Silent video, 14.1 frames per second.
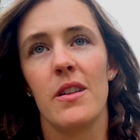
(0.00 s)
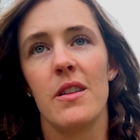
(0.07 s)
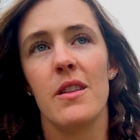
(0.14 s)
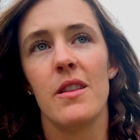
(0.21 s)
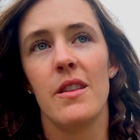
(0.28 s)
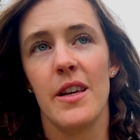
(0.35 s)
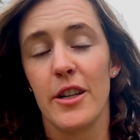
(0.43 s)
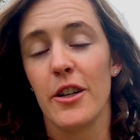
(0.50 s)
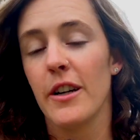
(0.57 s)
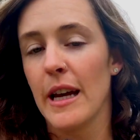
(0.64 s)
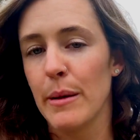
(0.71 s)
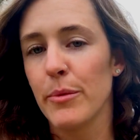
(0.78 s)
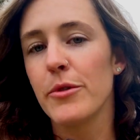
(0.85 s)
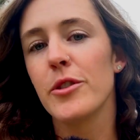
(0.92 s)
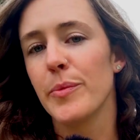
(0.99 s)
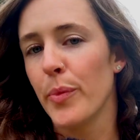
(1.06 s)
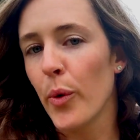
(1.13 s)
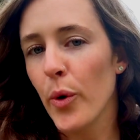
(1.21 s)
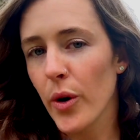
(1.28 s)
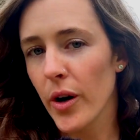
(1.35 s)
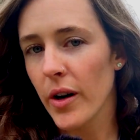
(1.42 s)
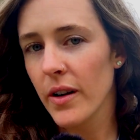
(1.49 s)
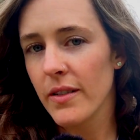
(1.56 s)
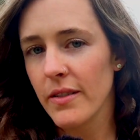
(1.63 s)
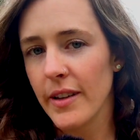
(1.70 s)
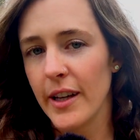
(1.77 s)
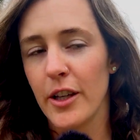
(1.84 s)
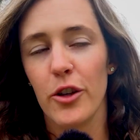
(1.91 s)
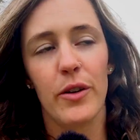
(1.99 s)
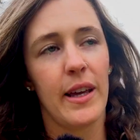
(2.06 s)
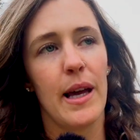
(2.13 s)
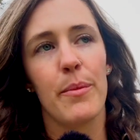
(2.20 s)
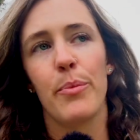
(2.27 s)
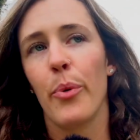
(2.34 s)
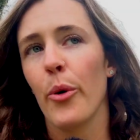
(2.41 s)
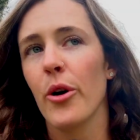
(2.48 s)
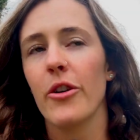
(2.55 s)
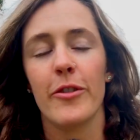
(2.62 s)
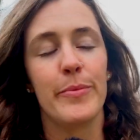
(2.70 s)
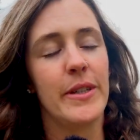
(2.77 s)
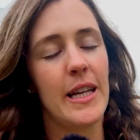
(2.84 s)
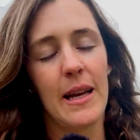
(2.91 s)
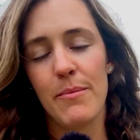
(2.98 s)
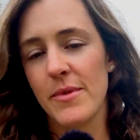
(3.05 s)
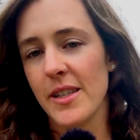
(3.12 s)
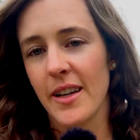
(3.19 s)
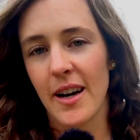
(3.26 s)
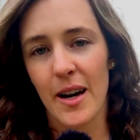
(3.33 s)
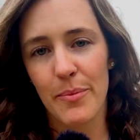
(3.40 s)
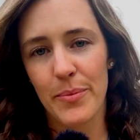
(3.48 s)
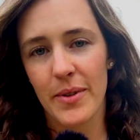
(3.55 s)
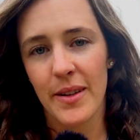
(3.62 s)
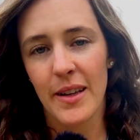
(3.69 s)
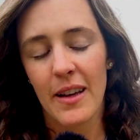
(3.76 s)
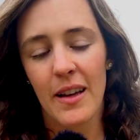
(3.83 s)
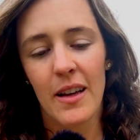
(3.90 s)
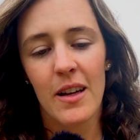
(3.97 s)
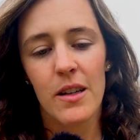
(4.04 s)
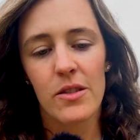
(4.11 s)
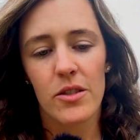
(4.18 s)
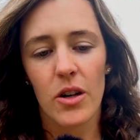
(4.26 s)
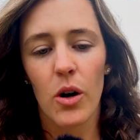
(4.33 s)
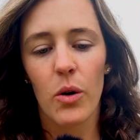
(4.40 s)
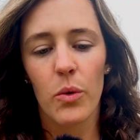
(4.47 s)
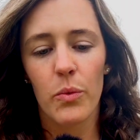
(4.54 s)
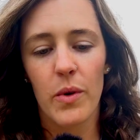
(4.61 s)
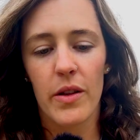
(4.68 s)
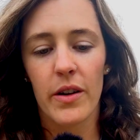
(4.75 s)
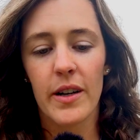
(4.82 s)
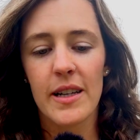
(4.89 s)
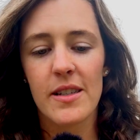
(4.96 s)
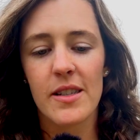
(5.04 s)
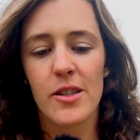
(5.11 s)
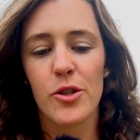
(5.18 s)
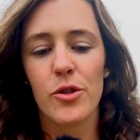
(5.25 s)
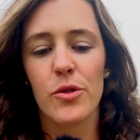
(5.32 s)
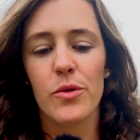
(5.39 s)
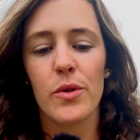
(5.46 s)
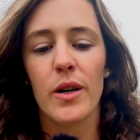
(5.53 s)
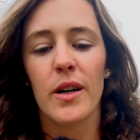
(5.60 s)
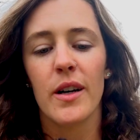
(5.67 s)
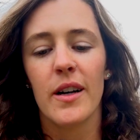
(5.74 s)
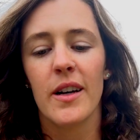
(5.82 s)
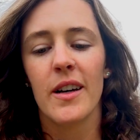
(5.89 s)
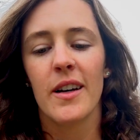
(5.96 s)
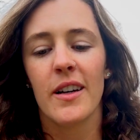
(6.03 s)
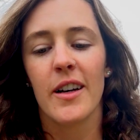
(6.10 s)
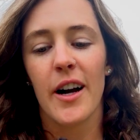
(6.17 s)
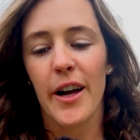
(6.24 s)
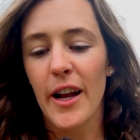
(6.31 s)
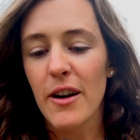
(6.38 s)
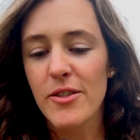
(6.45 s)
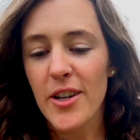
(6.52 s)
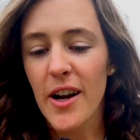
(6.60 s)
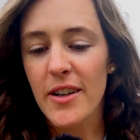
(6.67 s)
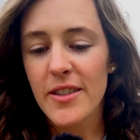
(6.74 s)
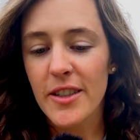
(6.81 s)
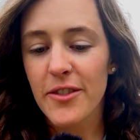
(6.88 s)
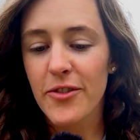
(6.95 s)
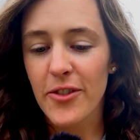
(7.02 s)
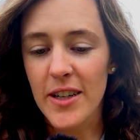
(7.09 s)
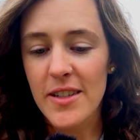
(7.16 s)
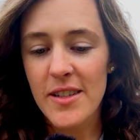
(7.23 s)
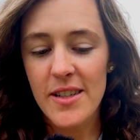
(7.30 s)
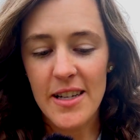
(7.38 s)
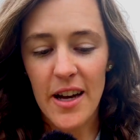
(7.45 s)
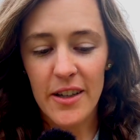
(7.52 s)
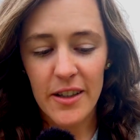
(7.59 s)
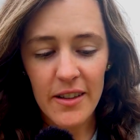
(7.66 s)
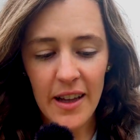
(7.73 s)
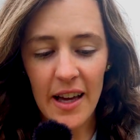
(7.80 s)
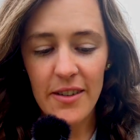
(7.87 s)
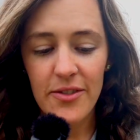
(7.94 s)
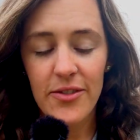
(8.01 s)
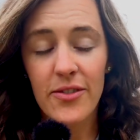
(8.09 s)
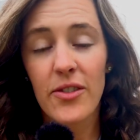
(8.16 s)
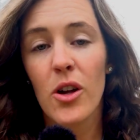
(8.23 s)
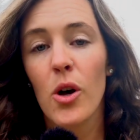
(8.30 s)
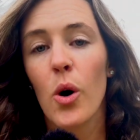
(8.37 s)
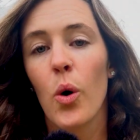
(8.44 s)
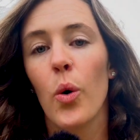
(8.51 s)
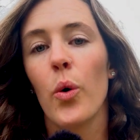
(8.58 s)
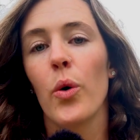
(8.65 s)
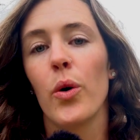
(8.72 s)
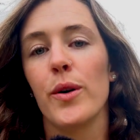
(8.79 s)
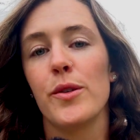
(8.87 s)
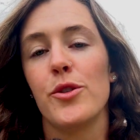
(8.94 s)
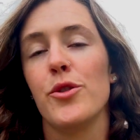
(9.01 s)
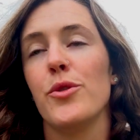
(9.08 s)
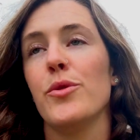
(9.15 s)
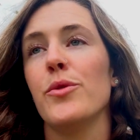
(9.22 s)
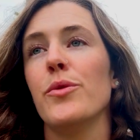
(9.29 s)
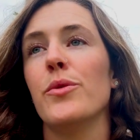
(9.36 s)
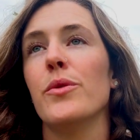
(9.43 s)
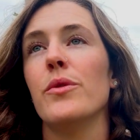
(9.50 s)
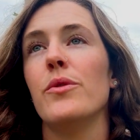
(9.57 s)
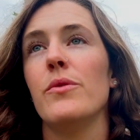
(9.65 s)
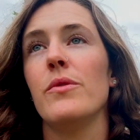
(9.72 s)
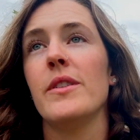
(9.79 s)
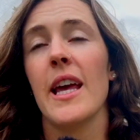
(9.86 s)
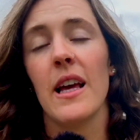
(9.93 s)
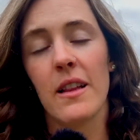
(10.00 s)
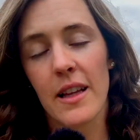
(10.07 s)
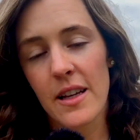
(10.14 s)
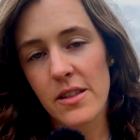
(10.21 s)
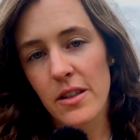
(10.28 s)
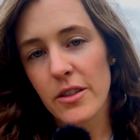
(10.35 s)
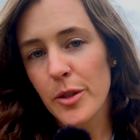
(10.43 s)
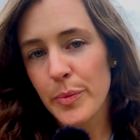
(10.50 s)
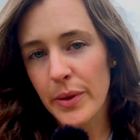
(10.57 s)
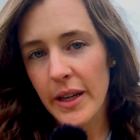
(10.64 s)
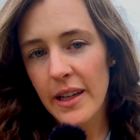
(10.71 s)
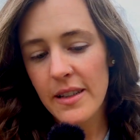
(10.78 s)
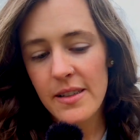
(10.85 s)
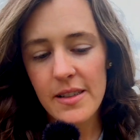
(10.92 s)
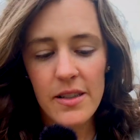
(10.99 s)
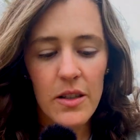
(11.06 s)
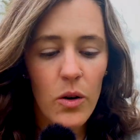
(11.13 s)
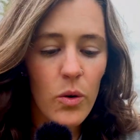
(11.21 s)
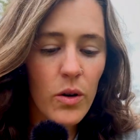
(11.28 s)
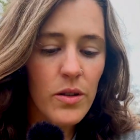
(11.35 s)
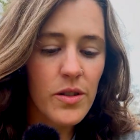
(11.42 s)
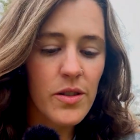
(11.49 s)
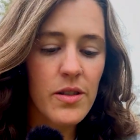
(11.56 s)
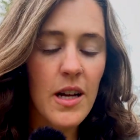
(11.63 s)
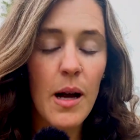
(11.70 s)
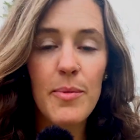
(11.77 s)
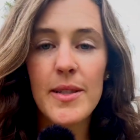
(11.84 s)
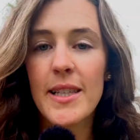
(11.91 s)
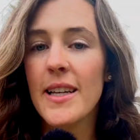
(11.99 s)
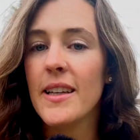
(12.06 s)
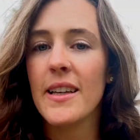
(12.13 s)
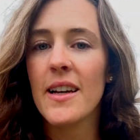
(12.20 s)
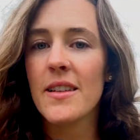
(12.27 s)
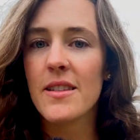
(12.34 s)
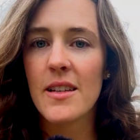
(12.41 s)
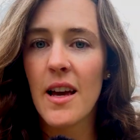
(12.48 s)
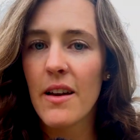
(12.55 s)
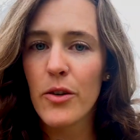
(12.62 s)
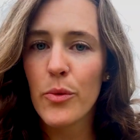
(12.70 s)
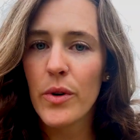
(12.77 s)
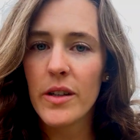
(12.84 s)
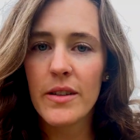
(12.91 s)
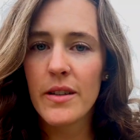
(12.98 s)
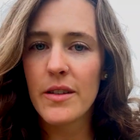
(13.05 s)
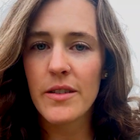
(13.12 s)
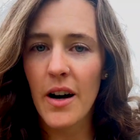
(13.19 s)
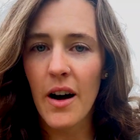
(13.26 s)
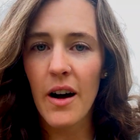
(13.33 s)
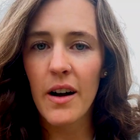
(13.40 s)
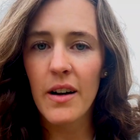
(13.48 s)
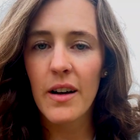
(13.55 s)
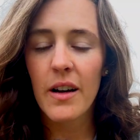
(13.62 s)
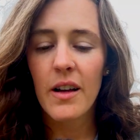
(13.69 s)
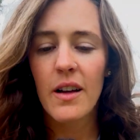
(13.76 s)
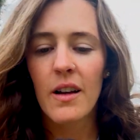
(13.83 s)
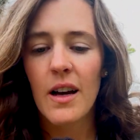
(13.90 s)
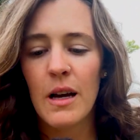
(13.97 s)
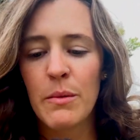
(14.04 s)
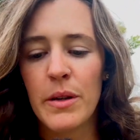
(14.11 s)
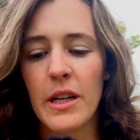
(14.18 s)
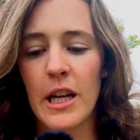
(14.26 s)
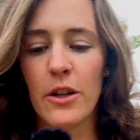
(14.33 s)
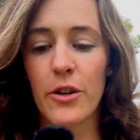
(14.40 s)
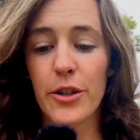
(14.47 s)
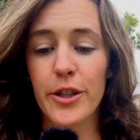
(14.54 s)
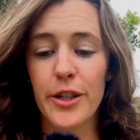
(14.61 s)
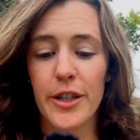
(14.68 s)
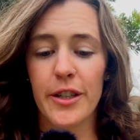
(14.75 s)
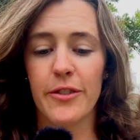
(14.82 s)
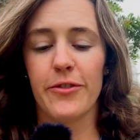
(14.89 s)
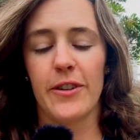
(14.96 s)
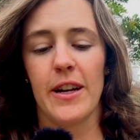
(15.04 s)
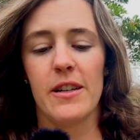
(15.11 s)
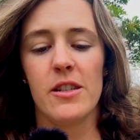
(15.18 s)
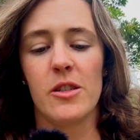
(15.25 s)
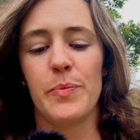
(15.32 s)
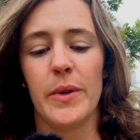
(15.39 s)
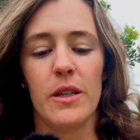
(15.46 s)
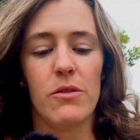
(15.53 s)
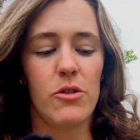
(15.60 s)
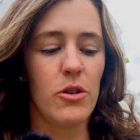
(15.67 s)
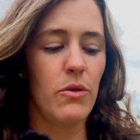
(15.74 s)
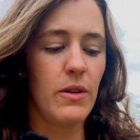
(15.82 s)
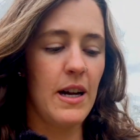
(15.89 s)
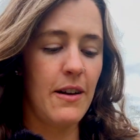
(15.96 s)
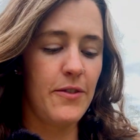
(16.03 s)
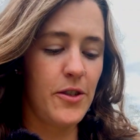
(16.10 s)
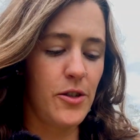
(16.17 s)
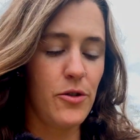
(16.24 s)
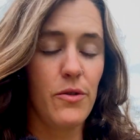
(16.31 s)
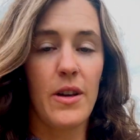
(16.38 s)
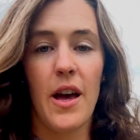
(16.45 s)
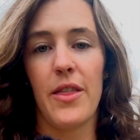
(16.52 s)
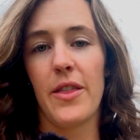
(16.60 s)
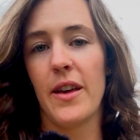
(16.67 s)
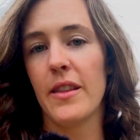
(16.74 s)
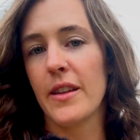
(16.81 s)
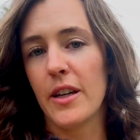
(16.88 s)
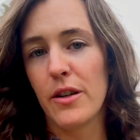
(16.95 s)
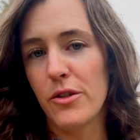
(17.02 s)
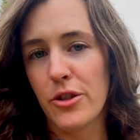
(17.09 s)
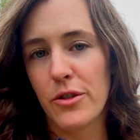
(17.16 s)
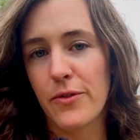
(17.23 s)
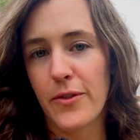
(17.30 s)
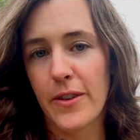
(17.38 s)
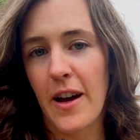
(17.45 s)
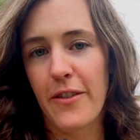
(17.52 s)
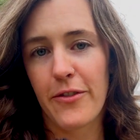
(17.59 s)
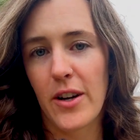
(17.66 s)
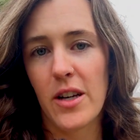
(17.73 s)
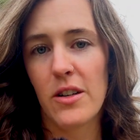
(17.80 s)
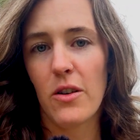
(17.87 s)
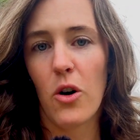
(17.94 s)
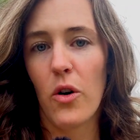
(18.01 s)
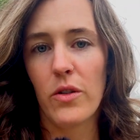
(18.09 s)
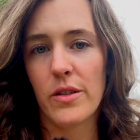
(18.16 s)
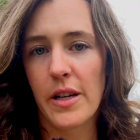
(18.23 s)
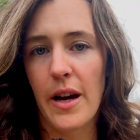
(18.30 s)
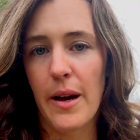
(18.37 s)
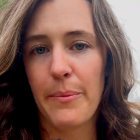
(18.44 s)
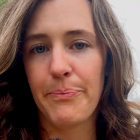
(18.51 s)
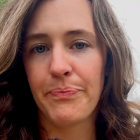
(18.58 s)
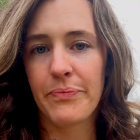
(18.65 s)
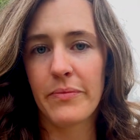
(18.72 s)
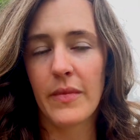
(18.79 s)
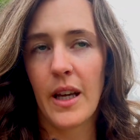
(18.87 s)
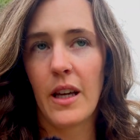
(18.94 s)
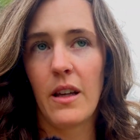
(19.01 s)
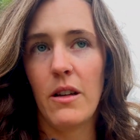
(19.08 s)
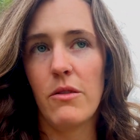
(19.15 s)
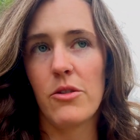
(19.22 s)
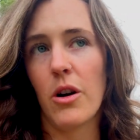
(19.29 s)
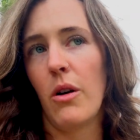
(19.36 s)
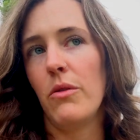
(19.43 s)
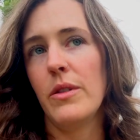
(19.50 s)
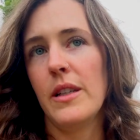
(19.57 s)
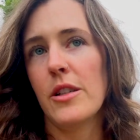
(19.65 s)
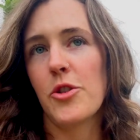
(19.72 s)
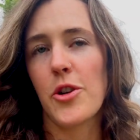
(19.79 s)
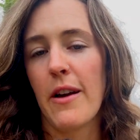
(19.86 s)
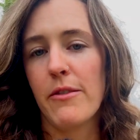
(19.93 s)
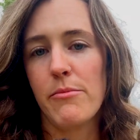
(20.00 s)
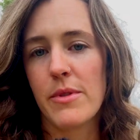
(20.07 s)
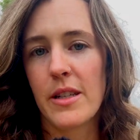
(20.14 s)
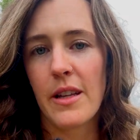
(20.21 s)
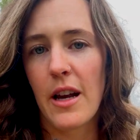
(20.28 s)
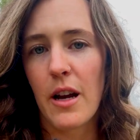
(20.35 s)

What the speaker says: then you're able to pour. You can't pour from an empty cup. So whether it's to cut out toxic friends out of your life, or to take less on your plate, or to stop saying yes to everyone and their dog. I mean, I know you're a good friend, but you don't have to do that thing that you do for that friend all the time. You don't need to drive them to the